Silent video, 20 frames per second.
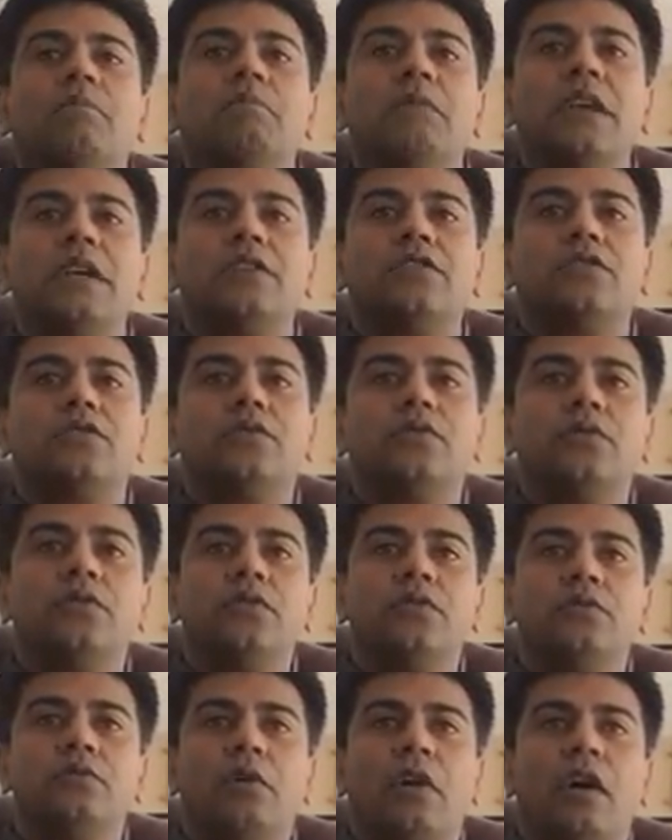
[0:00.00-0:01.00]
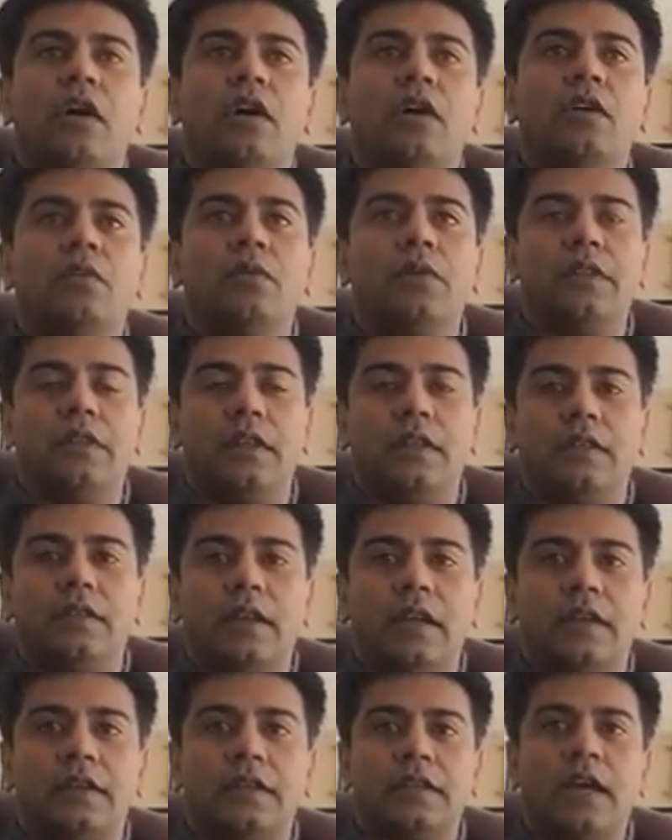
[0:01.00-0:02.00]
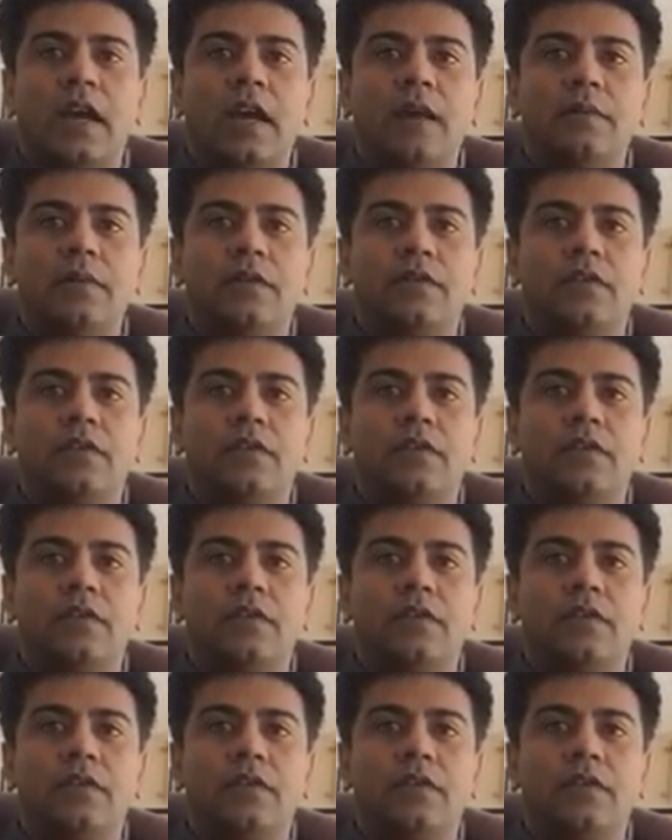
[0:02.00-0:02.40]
Make sure you are within that time